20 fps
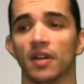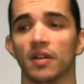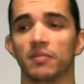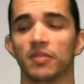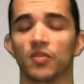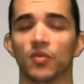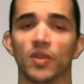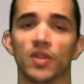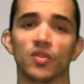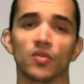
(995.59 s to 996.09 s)

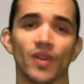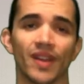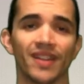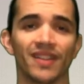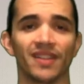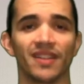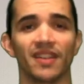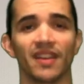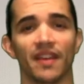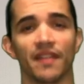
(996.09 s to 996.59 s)
between
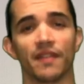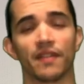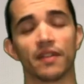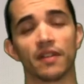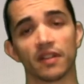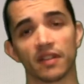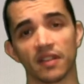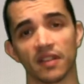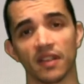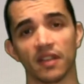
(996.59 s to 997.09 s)
20 and
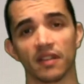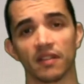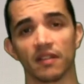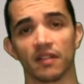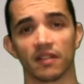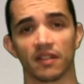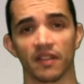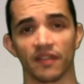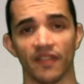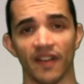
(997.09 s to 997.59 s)

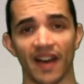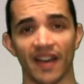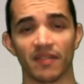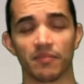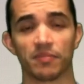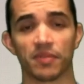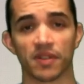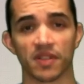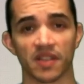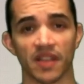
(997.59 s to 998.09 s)

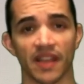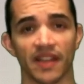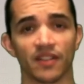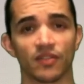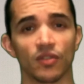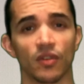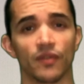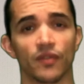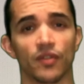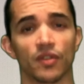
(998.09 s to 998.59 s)

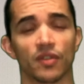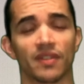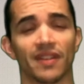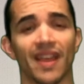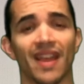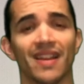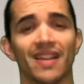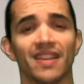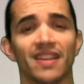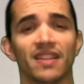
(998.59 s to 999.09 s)
35% of your
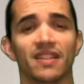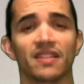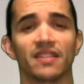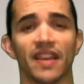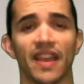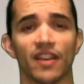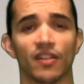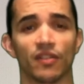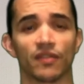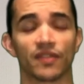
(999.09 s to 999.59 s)
daily
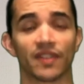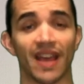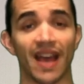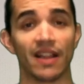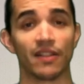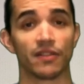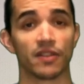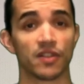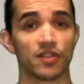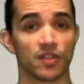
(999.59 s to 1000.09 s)
intake of
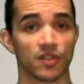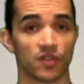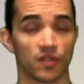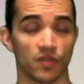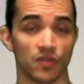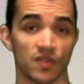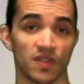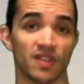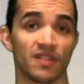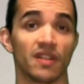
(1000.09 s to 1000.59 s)
calories. Just
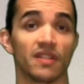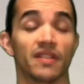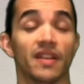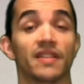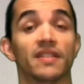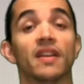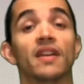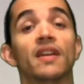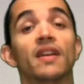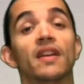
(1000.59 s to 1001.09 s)
consider
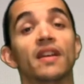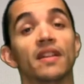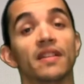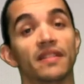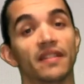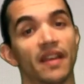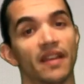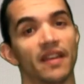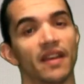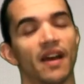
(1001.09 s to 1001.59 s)
that
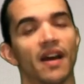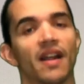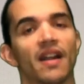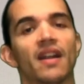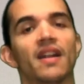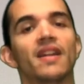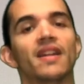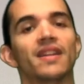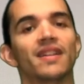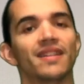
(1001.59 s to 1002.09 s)
they
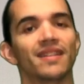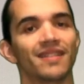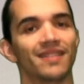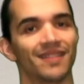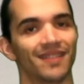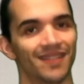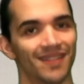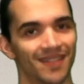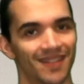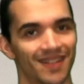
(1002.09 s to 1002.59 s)
are
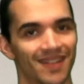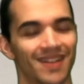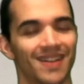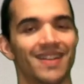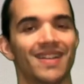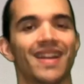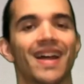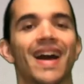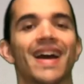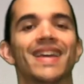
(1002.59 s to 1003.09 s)

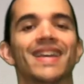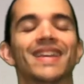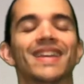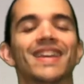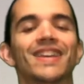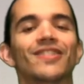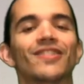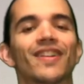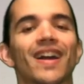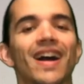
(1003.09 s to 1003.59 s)
9
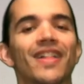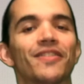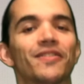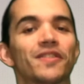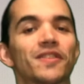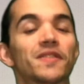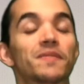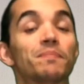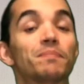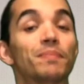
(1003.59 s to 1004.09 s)

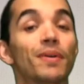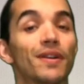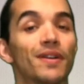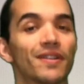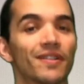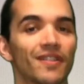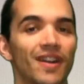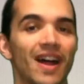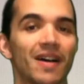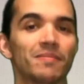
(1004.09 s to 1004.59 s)
kilocalories
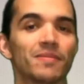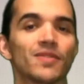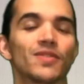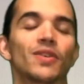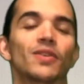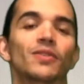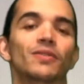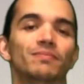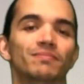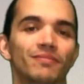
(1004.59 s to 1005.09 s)
per gram,
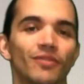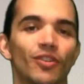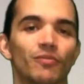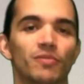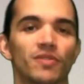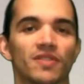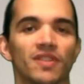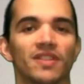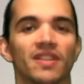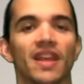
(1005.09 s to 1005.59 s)
so
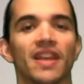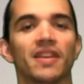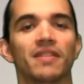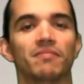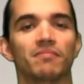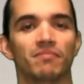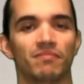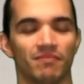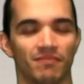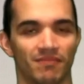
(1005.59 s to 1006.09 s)
obviously
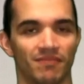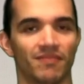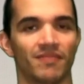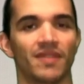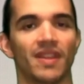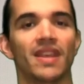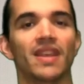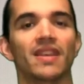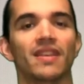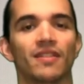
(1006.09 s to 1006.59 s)

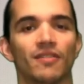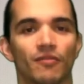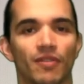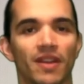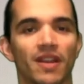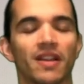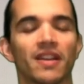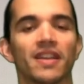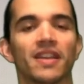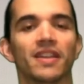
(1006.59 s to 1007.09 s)
they
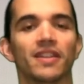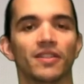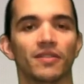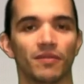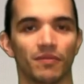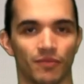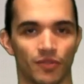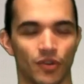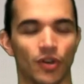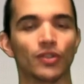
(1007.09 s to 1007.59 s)
quickly
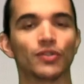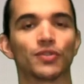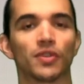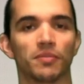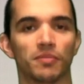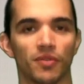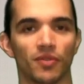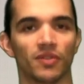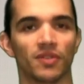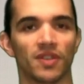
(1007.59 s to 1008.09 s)

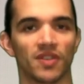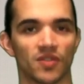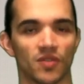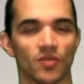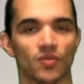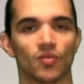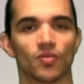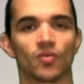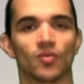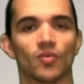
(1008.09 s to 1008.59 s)
contribute
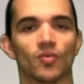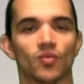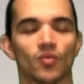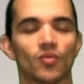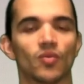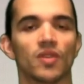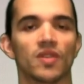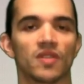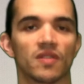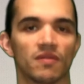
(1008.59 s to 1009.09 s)

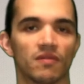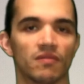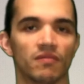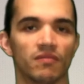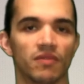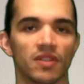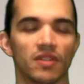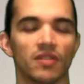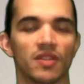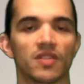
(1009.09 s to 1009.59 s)

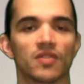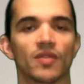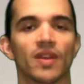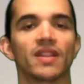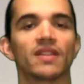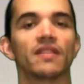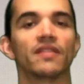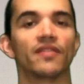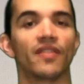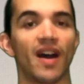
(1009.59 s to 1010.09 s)
with this
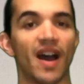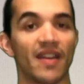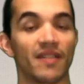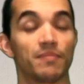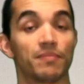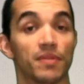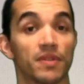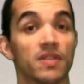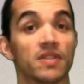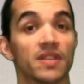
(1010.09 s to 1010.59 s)

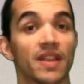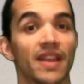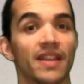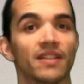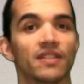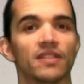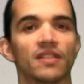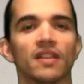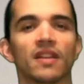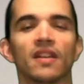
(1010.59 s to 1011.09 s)

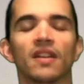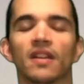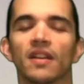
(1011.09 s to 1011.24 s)
25%,